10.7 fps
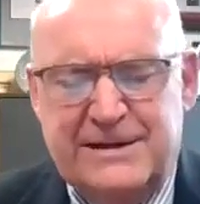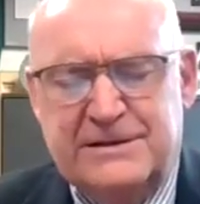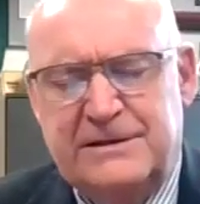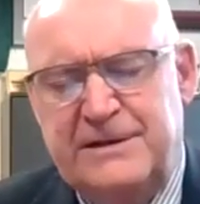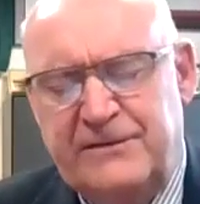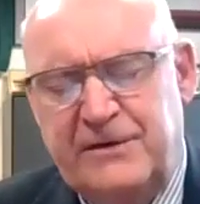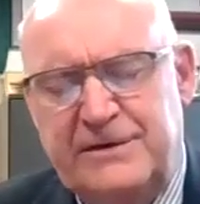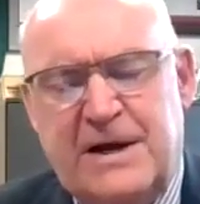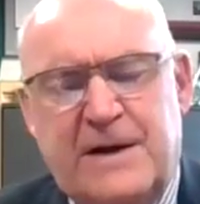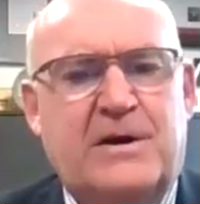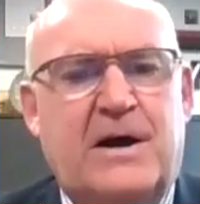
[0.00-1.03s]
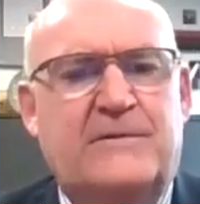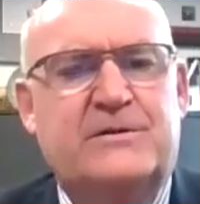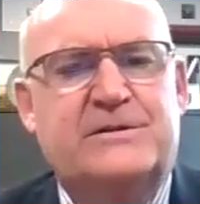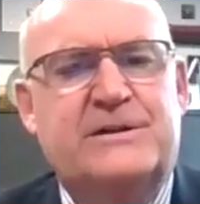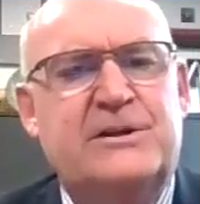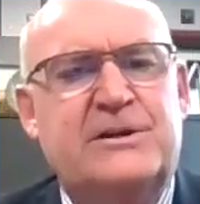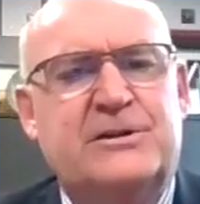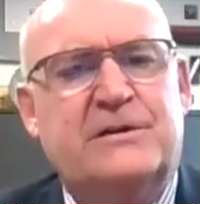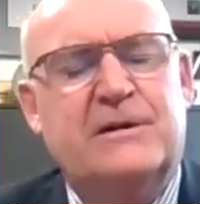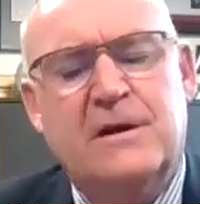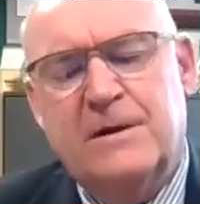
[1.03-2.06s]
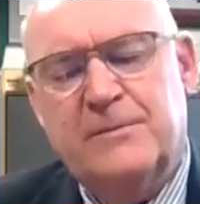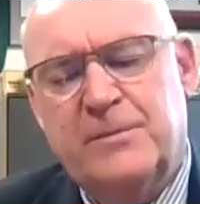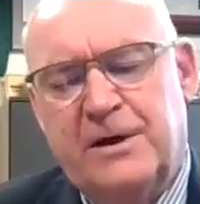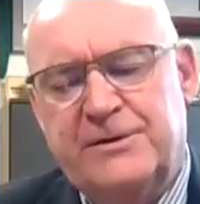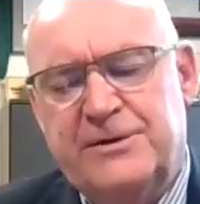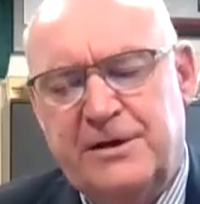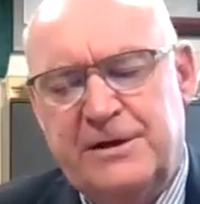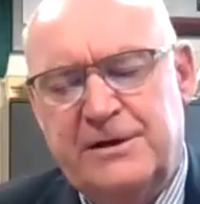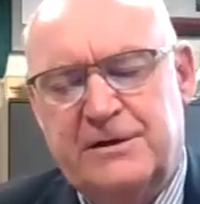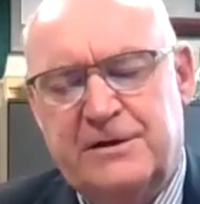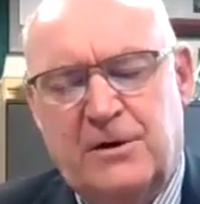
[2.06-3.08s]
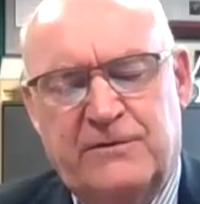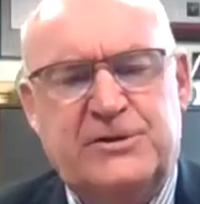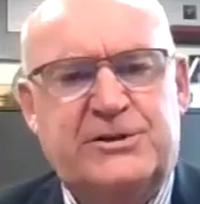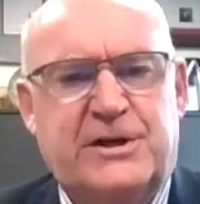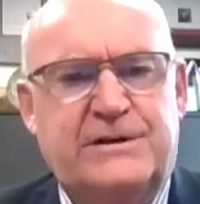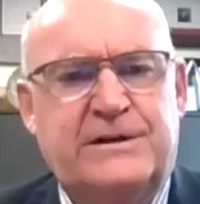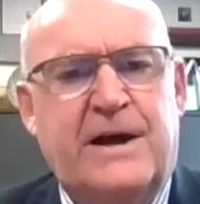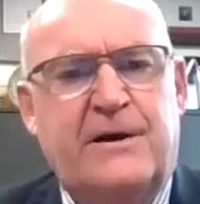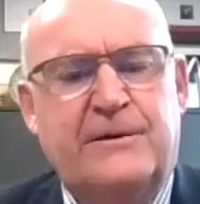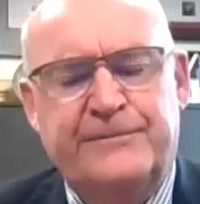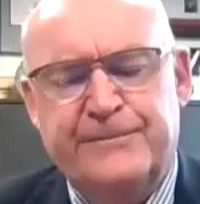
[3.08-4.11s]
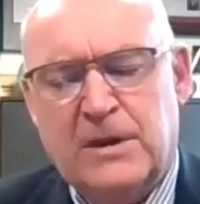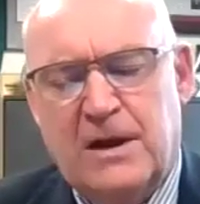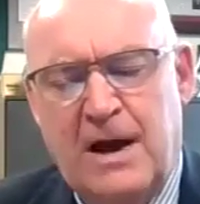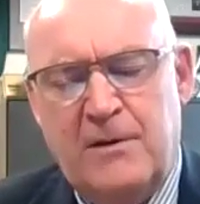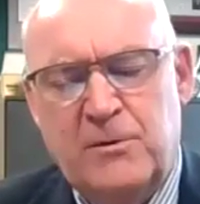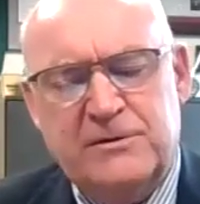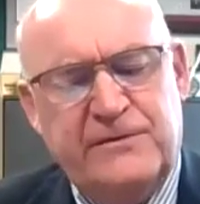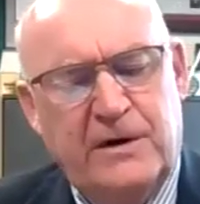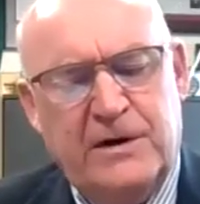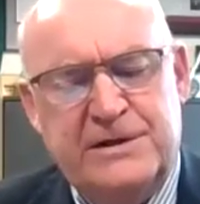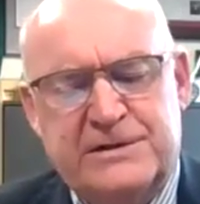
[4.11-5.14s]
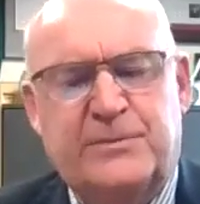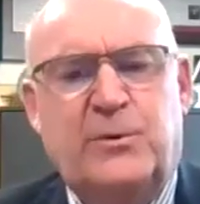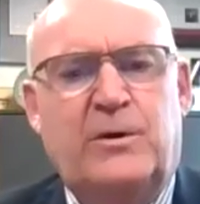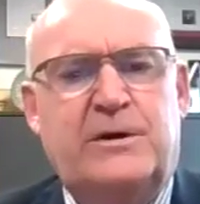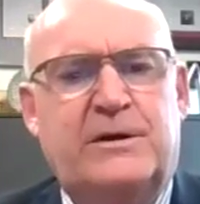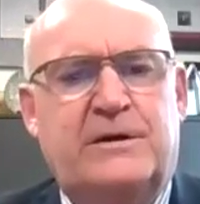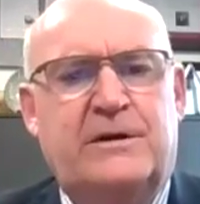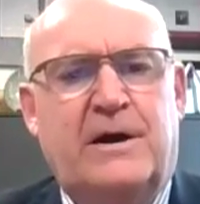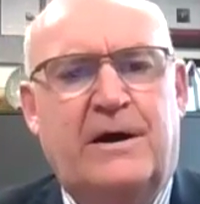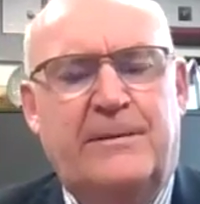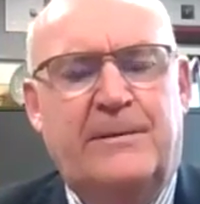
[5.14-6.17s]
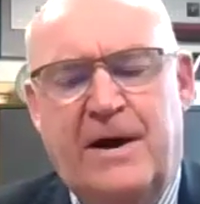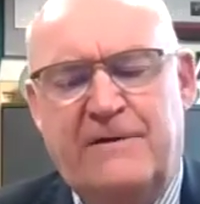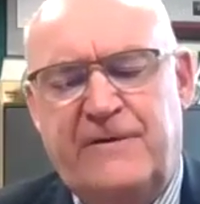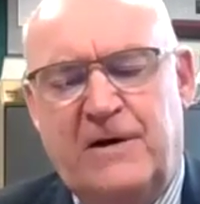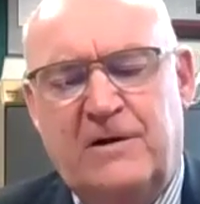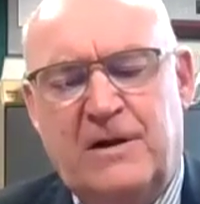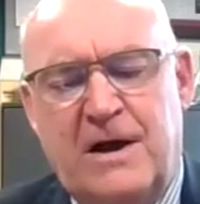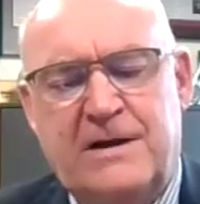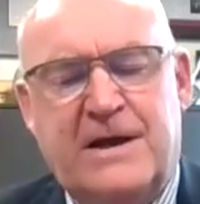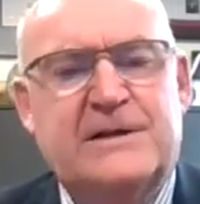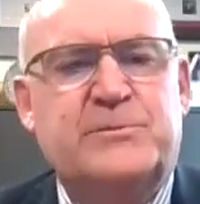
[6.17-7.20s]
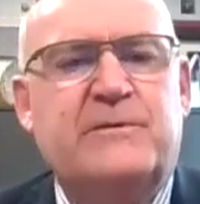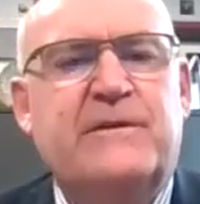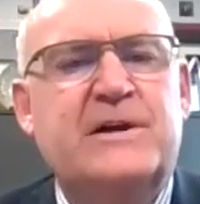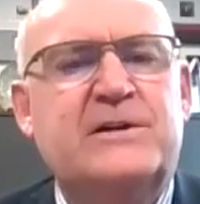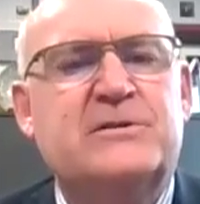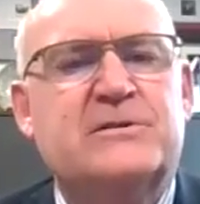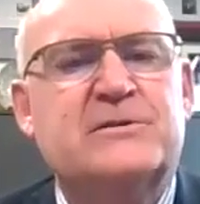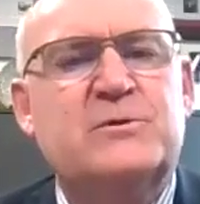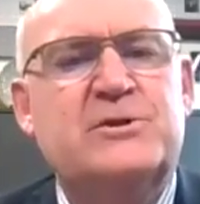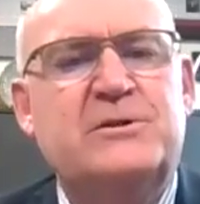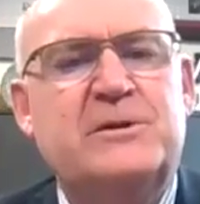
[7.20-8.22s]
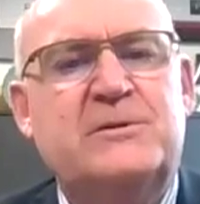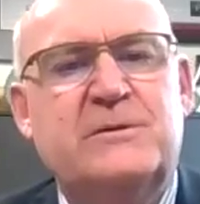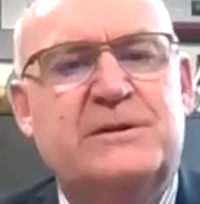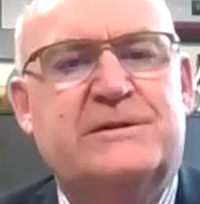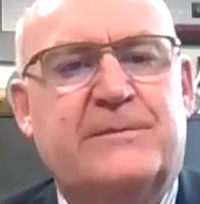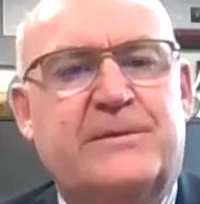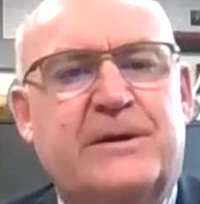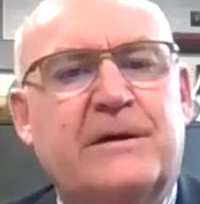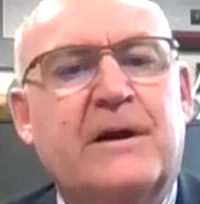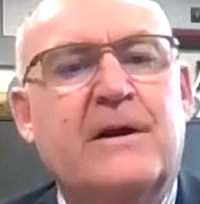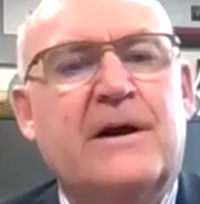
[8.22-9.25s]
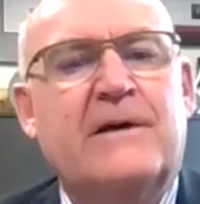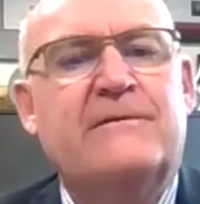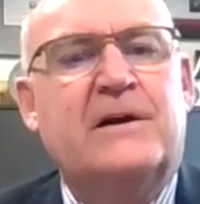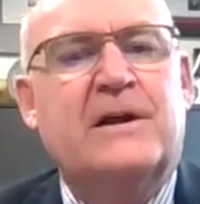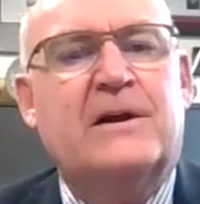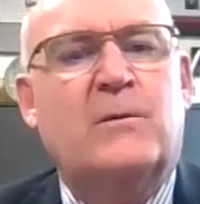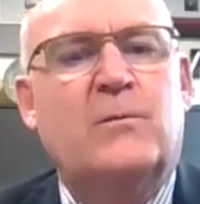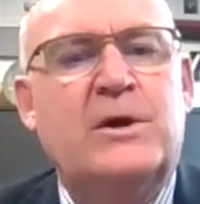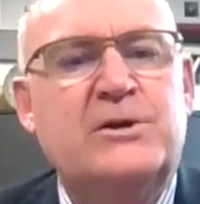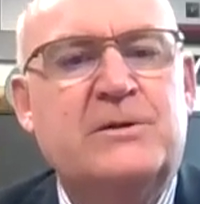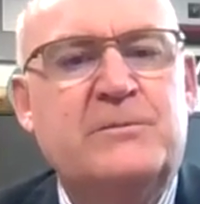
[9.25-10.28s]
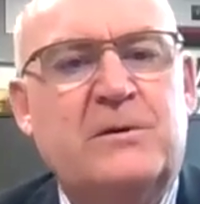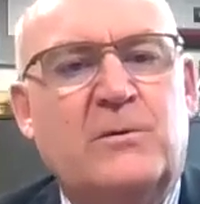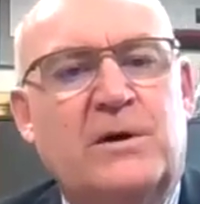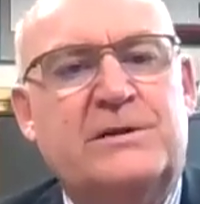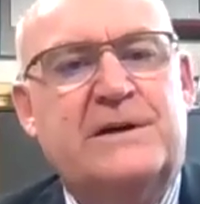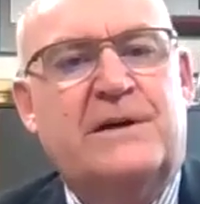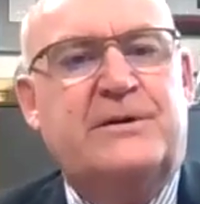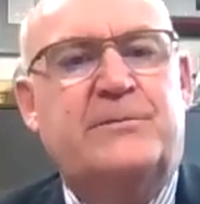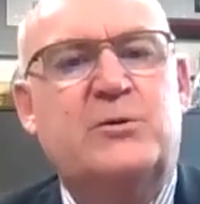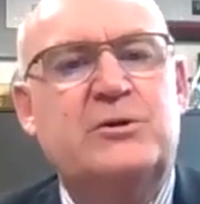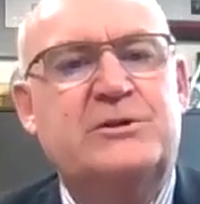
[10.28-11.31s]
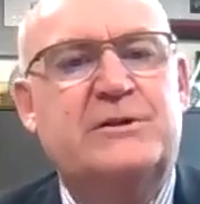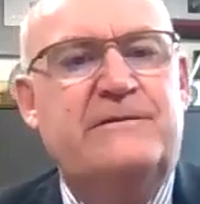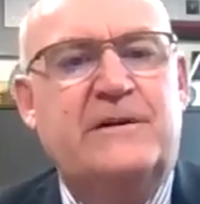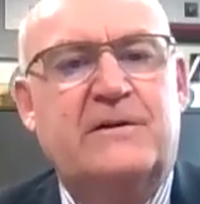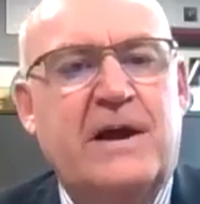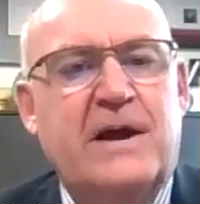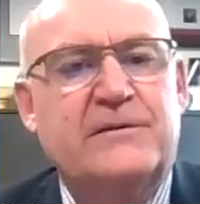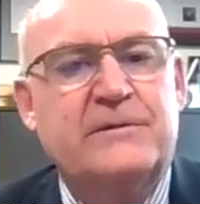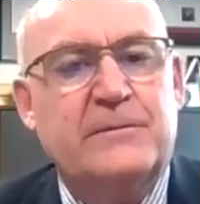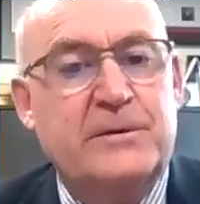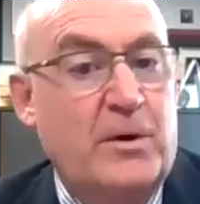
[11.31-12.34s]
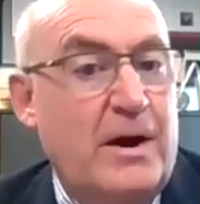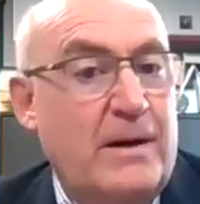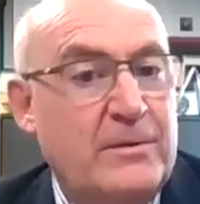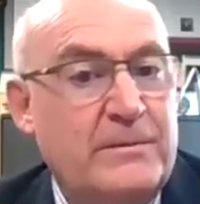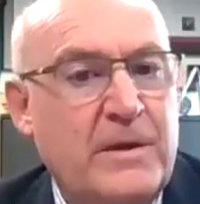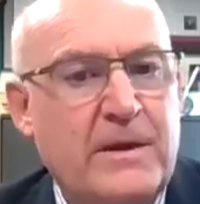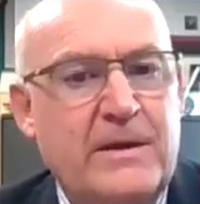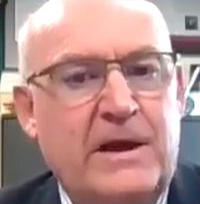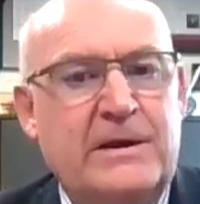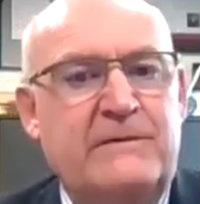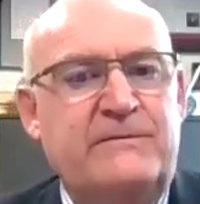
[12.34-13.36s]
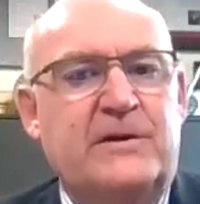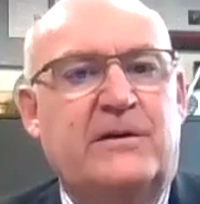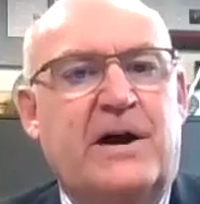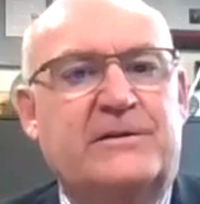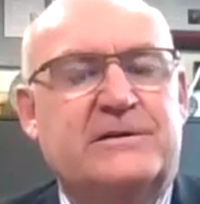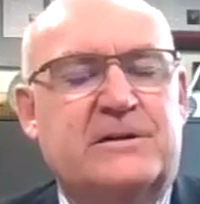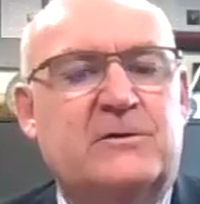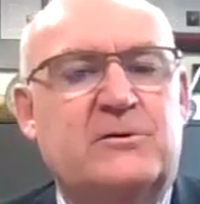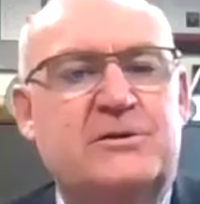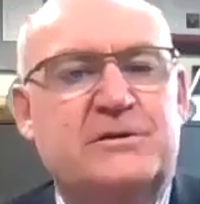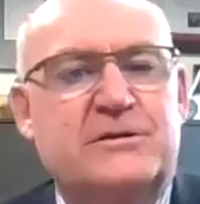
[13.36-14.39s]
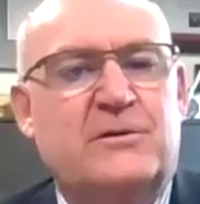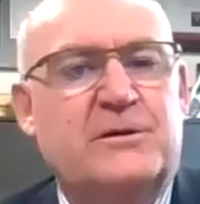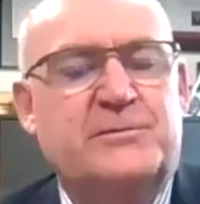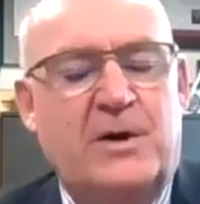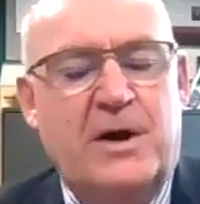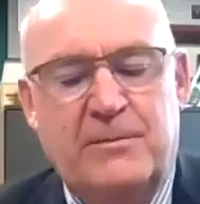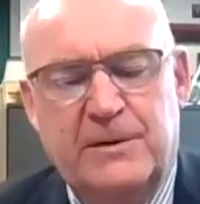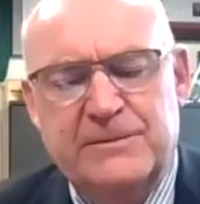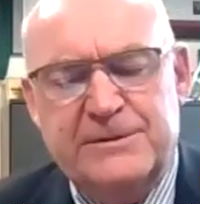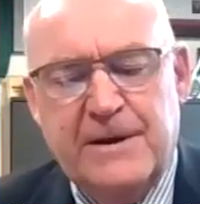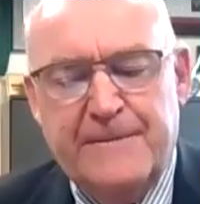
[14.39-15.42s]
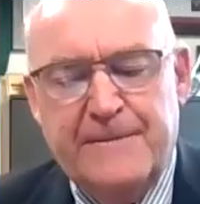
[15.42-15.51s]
a different type of conversation. But during the COVID shutdown, I was very disappointed. I felt like as professionals, we should be doing something. I felt like we should be the ones out there pushing to figure out the problem and then figure out the solutions to those problems.